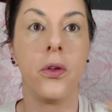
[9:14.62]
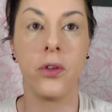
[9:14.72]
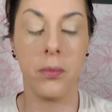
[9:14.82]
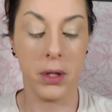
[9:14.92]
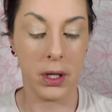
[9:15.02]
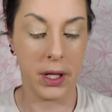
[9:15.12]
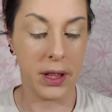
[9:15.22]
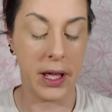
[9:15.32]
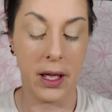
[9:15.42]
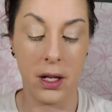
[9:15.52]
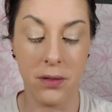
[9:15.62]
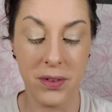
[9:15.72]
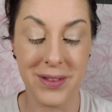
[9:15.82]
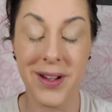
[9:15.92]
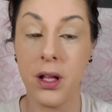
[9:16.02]
Something like that. And if
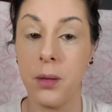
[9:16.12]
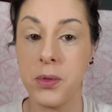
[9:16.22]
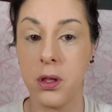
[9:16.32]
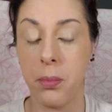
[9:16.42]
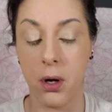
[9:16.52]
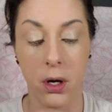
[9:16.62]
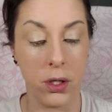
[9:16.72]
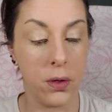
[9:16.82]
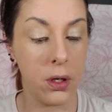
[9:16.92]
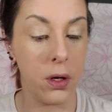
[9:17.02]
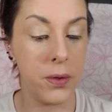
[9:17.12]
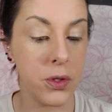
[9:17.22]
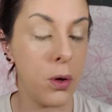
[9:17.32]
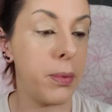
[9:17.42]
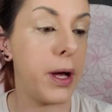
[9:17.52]
it's not up to the par, you can always
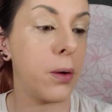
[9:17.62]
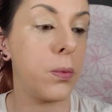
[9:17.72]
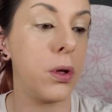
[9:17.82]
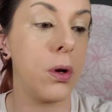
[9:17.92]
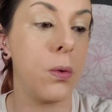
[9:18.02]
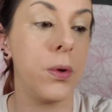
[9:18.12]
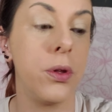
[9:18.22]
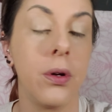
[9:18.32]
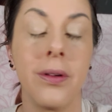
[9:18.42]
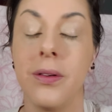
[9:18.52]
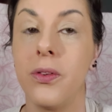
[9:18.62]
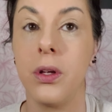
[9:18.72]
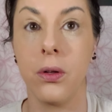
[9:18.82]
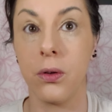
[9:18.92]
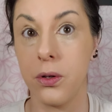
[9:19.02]
go back, you know, with your
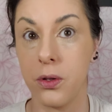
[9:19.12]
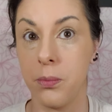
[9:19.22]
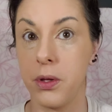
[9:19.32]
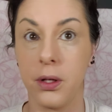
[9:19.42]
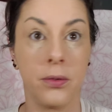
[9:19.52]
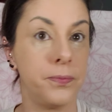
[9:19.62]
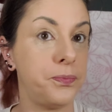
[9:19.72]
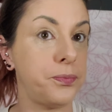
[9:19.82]
concealer or something.